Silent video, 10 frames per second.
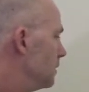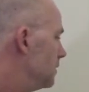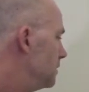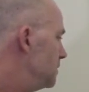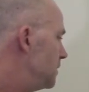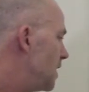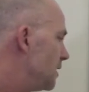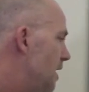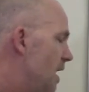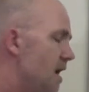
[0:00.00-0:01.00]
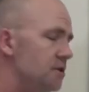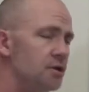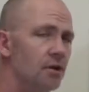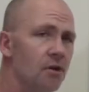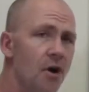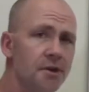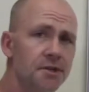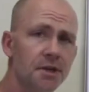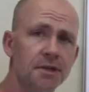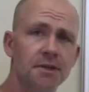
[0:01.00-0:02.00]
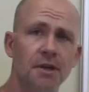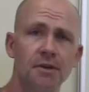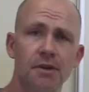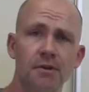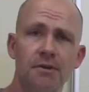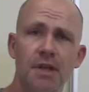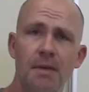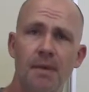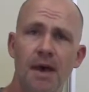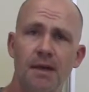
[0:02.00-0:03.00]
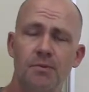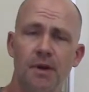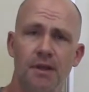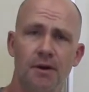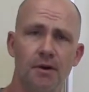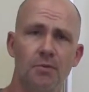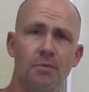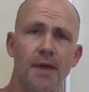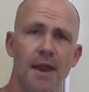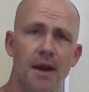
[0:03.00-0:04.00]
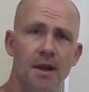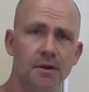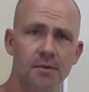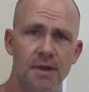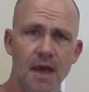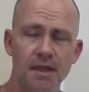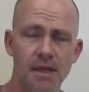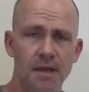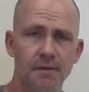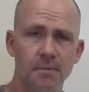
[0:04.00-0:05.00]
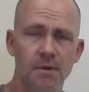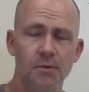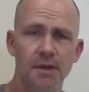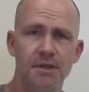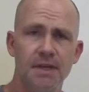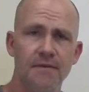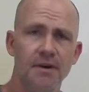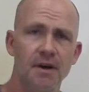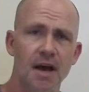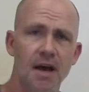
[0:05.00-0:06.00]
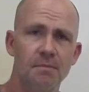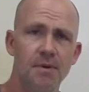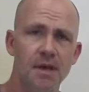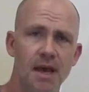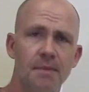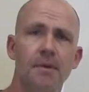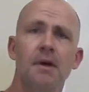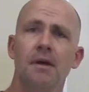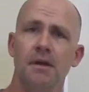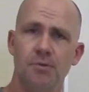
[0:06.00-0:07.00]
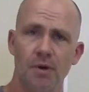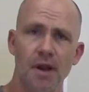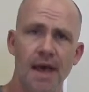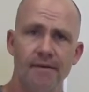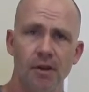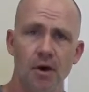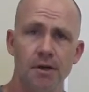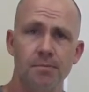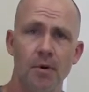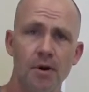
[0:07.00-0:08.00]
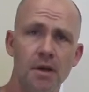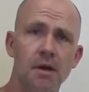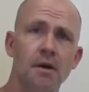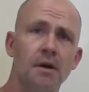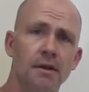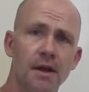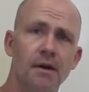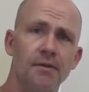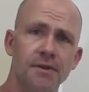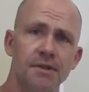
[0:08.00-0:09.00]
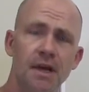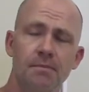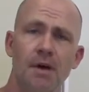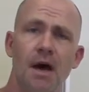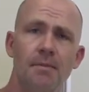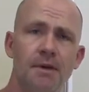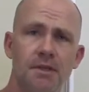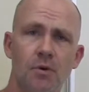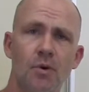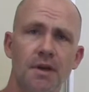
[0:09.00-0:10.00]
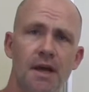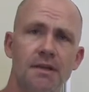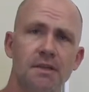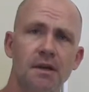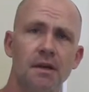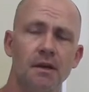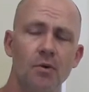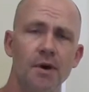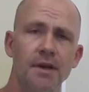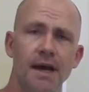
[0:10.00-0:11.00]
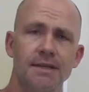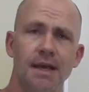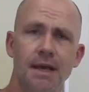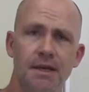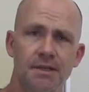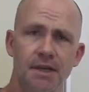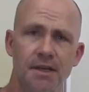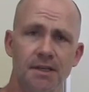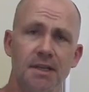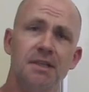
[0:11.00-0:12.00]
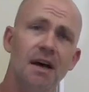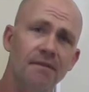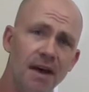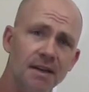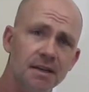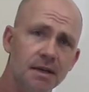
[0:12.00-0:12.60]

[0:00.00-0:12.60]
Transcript: ZenCash launches Tuesday, May 23rd. We're planning on doing that in the evening between 7 and 9 p.m. because we're going to have a launch party there at the same time as the CoinDesk Consensus event.